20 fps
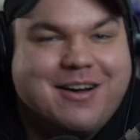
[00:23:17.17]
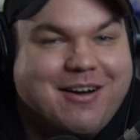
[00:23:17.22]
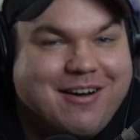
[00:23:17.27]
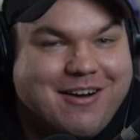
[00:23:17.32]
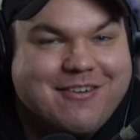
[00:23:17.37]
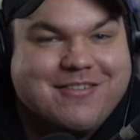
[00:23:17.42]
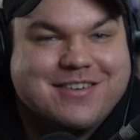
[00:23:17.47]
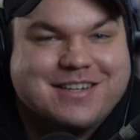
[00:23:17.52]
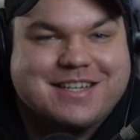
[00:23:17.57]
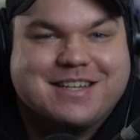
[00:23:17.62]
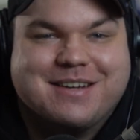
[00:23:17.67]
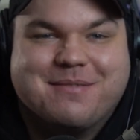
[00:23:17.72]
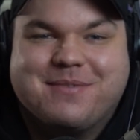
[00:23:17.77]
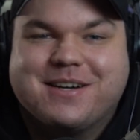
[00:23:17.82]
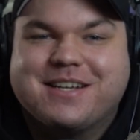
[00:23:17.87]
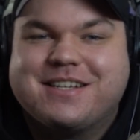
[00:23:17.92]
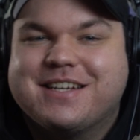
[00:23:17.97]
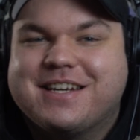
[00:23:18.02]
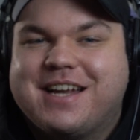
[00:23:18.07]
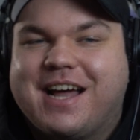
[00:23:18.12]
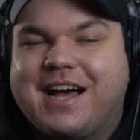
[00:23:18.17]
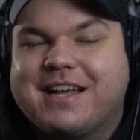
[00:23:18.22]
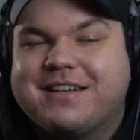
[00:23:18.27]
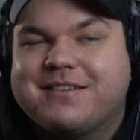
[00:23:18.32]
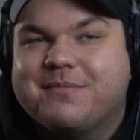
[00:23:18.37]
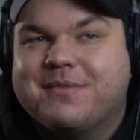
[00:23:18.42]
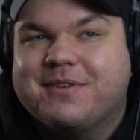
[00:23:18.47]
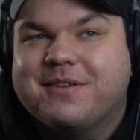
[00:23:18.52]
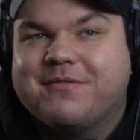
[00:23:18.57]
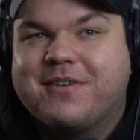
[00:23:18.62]
obviously the budget had to
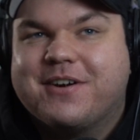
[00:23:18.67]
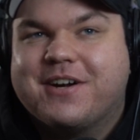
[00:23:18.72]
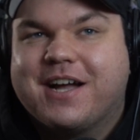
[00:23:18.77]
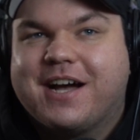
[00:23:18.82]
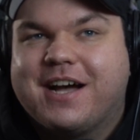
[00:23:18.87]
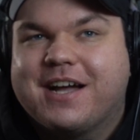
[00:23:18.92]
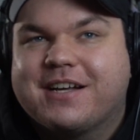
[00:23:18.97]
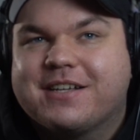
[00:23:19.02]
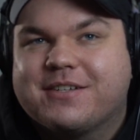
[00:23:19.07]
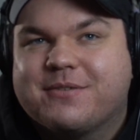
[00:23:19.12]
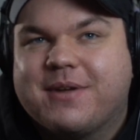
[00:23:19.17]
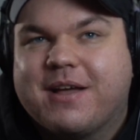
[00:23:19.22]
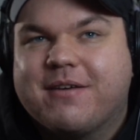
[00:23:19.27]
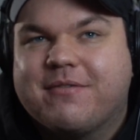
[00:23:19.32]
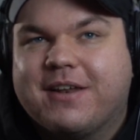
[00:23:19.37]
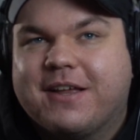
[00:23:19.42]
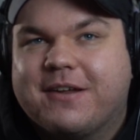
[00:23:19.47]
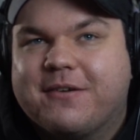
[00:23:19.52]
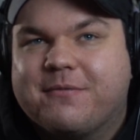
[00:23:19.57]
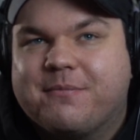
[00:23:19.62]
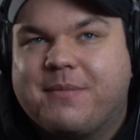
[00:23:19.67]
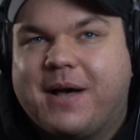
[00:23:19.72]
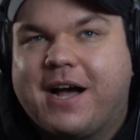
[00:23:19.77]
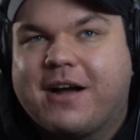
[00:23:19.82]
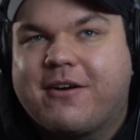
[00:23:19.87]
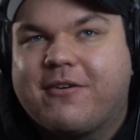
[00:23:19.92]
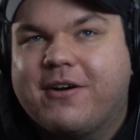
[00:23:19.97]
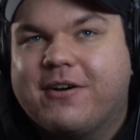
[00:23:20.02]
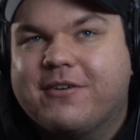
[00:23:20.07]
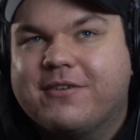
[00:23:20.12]
be very high because we have a lot of
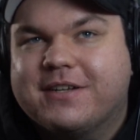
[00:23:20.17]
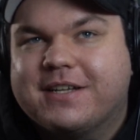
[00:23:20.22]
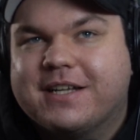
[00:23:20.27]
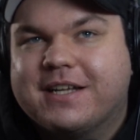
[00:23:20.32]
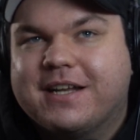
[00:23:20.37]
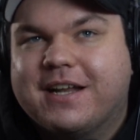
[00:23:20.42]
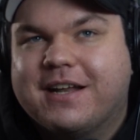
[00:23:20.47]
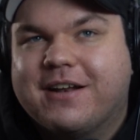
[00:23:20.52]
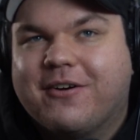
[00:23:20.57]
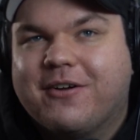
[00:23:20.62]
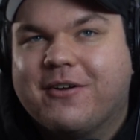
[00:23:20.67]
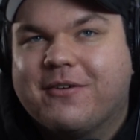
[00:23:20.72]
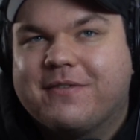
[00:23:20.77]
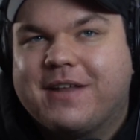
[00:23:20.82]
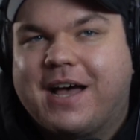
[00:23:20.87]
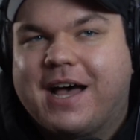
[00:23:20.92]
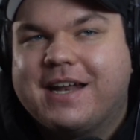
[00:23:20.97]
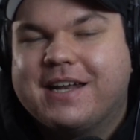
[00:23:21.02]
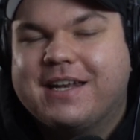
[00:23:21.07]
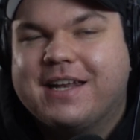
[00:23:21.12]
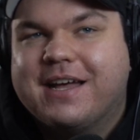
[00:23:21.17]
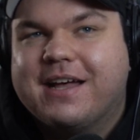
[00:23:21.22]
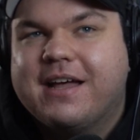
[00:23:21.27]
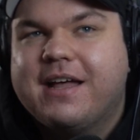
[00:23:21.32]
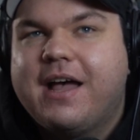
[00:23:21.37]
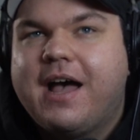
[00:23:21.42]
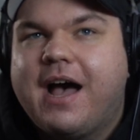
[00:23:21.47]
background and all of that in there.